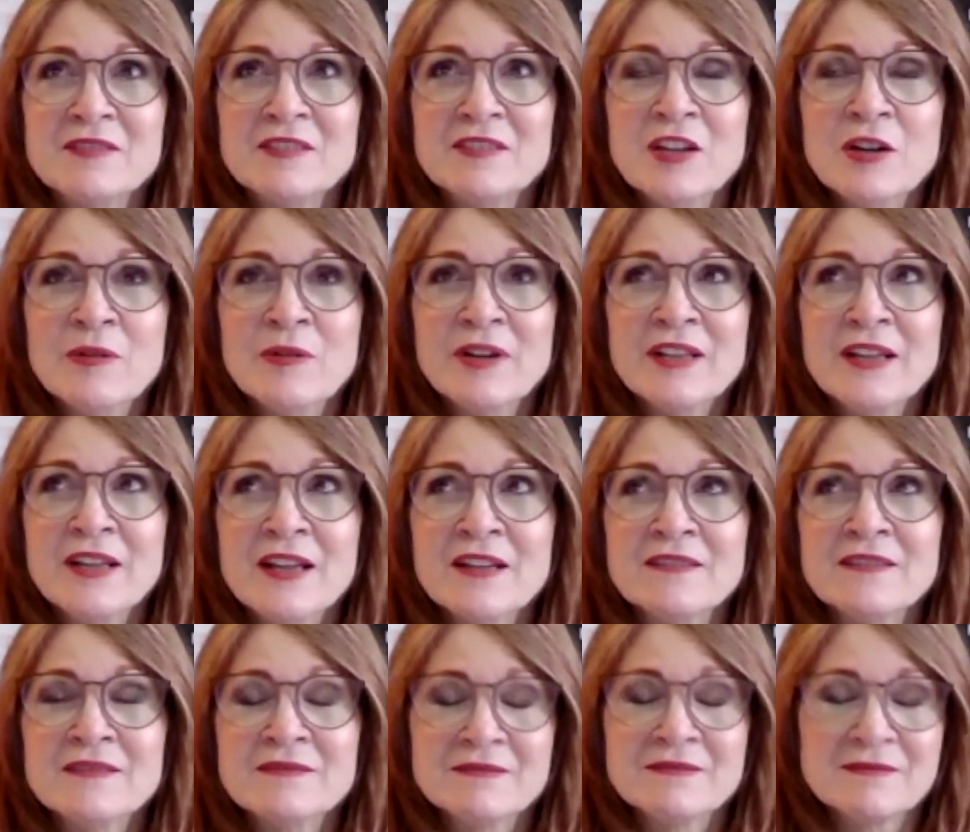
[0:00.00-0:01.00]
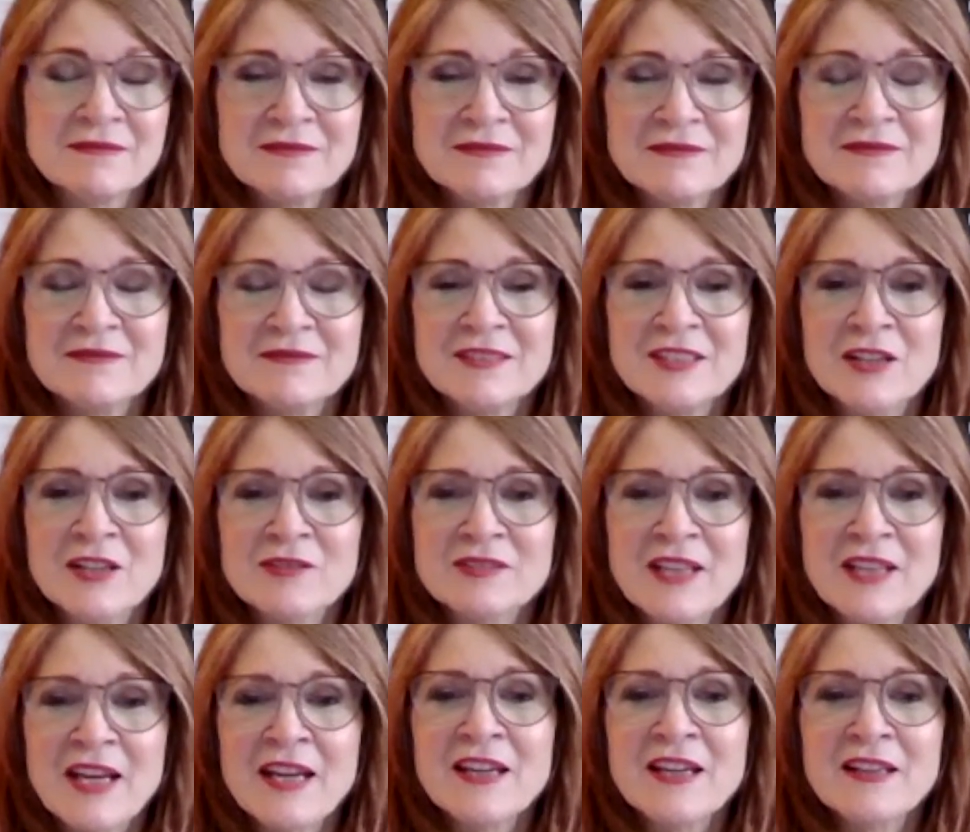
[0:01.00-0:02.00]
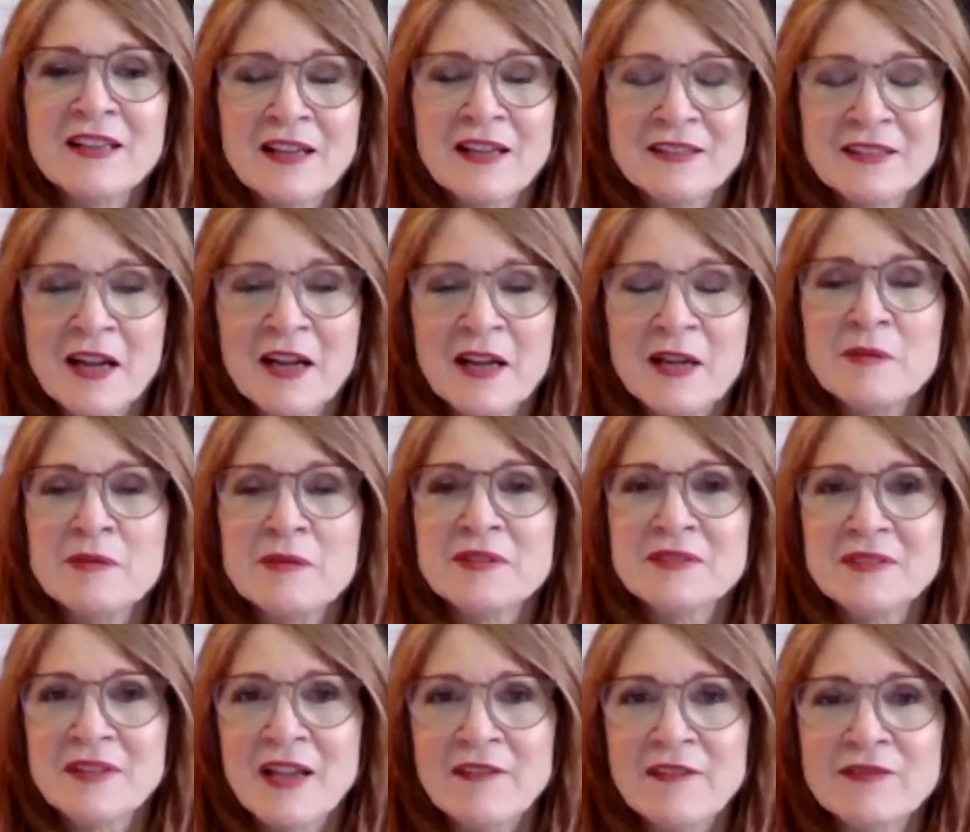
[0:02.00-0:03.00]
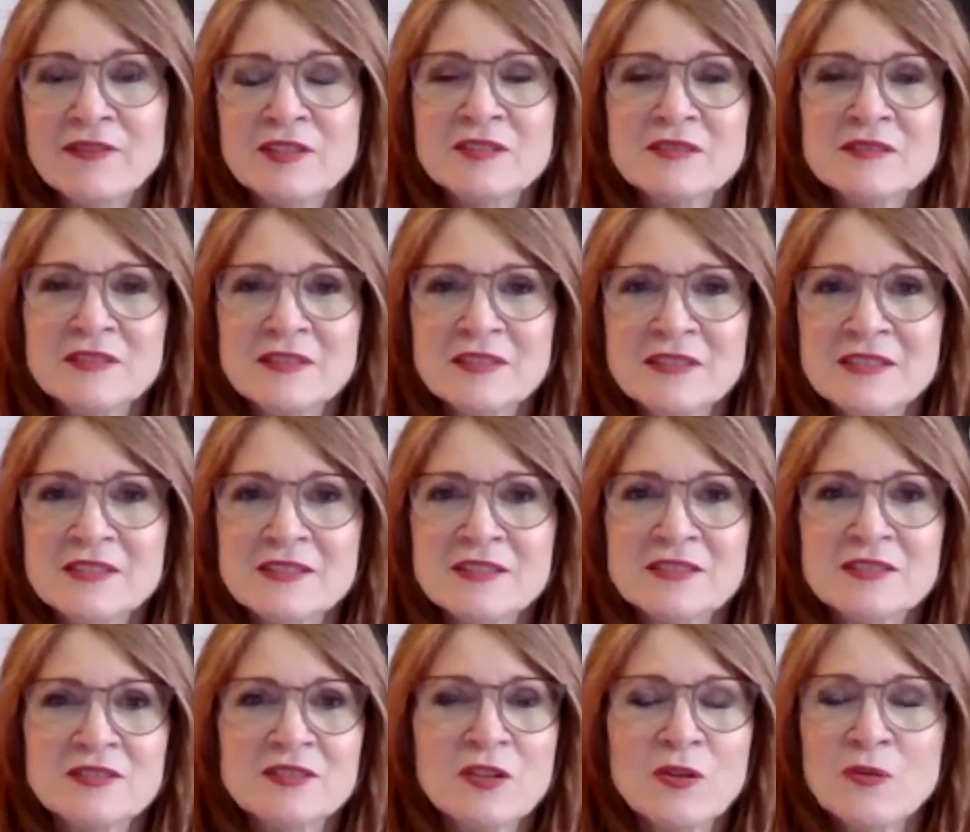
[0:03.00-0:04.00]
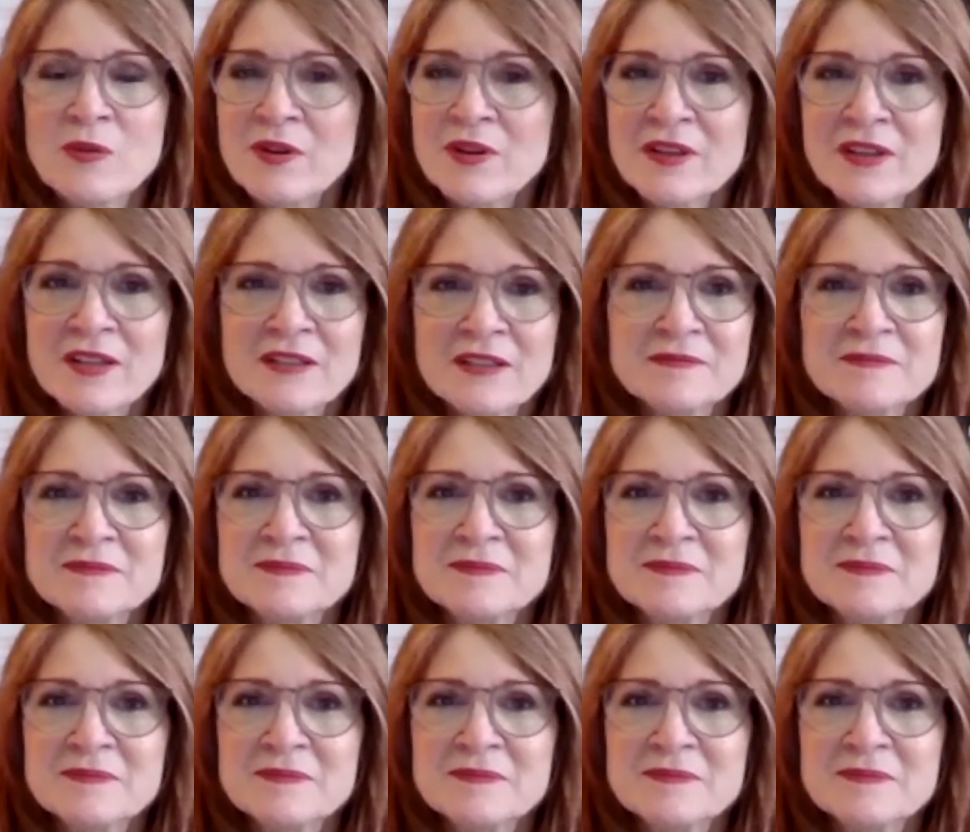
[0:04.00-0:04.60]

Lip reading: knowing that, taking that time and effort is so worth it.